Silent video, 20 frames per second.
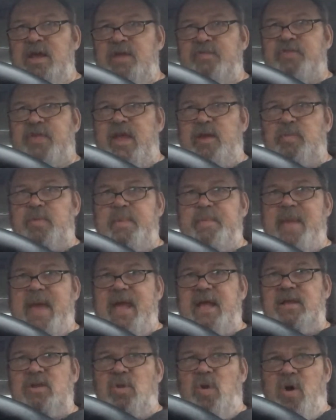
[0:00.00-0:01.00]
if they
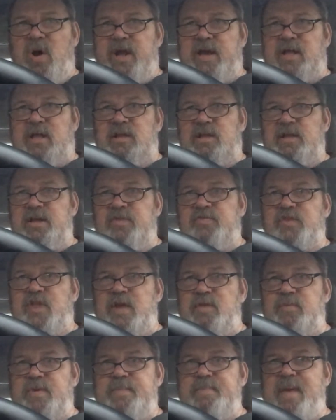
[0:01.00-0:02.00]
remain loyal, if
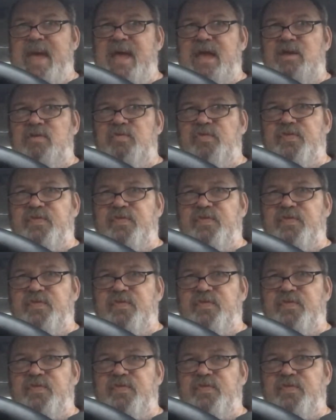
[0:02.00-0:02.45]
they remain